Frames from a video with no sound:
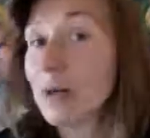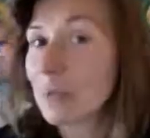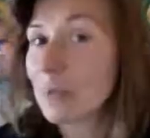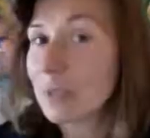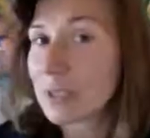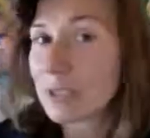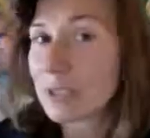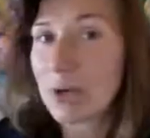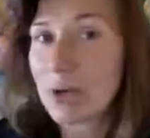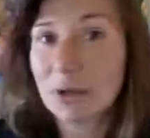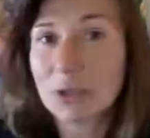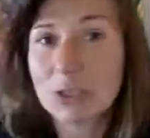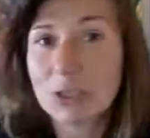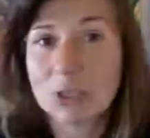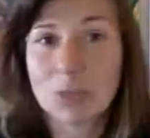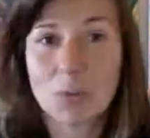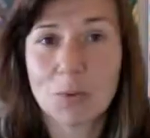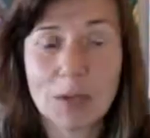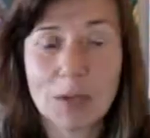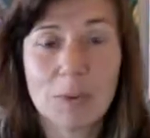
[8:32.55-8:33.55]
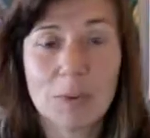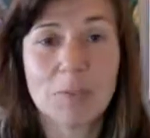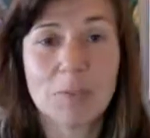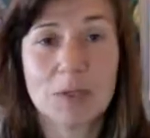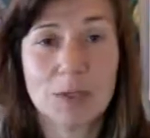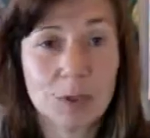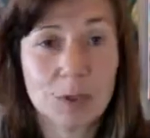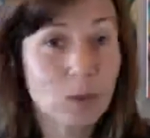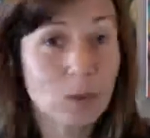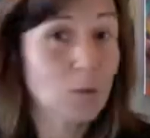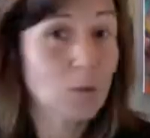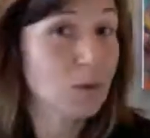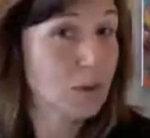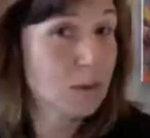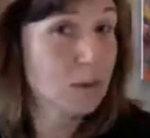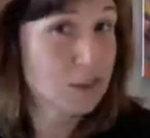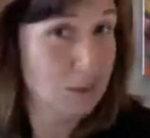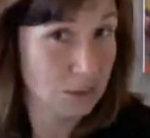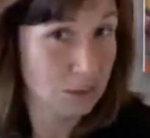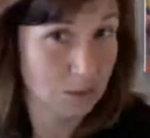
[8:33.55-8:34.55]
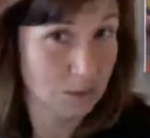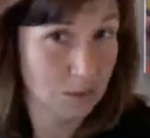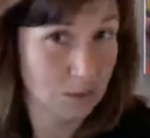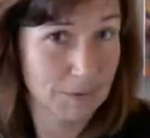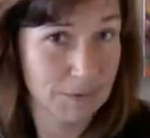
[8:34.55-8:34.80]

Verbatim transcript: will start showing up in your world too.